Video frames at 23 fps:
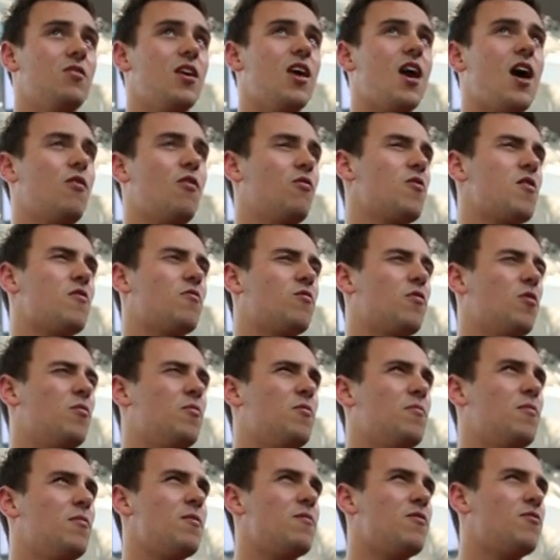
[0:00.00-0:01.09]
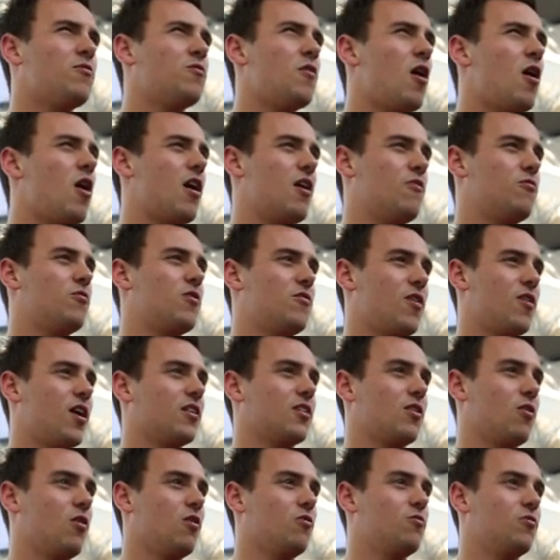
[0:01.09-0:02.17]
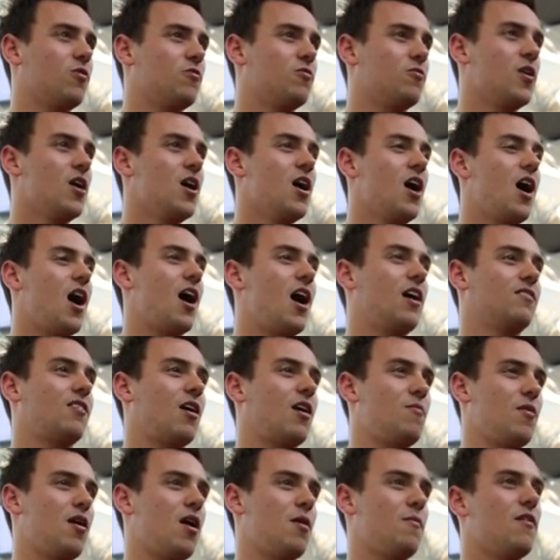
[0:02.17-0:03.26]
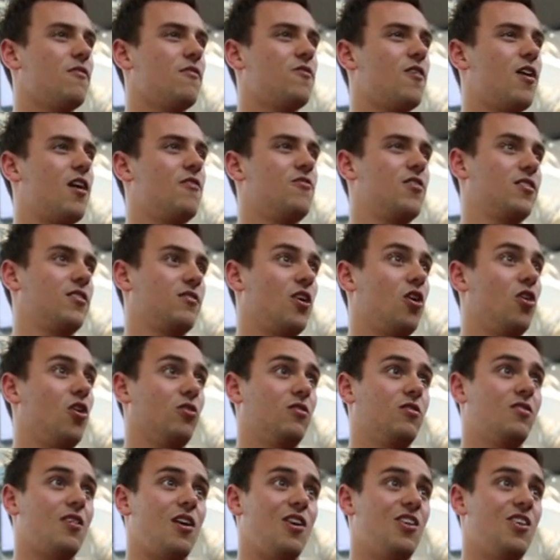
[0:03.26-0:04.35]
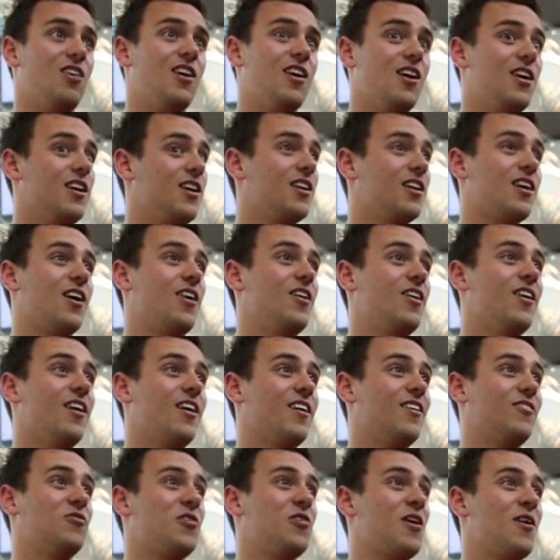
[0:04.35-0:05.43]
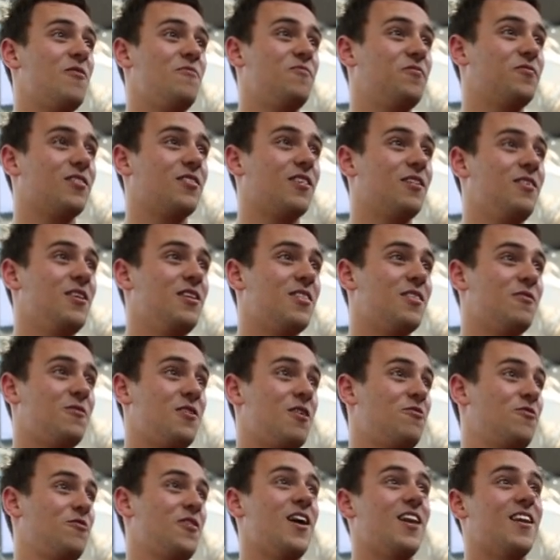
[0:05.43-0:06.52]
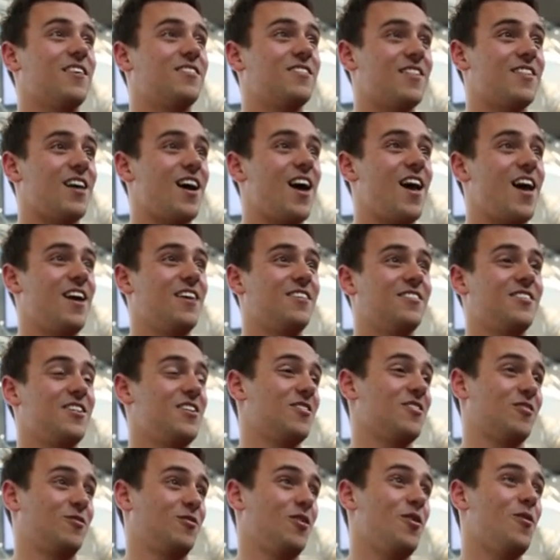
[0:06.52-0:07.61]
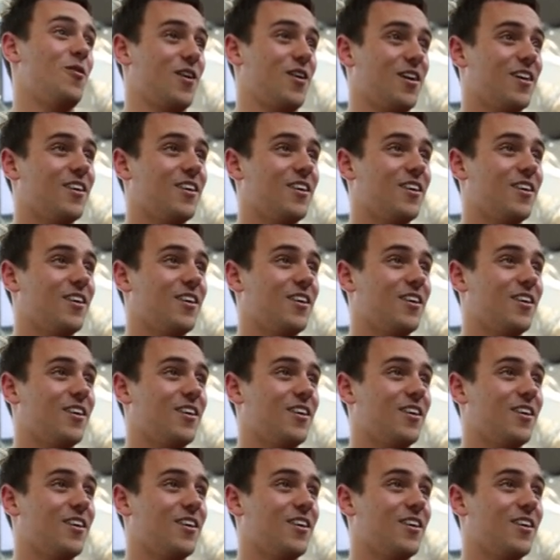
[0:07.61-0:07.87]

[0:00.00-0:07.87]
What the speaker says: Yeah, I think maybe 5 we've had go off with 10 metre, about 5 years old. So you know, you're fearless at that age, so you just do it.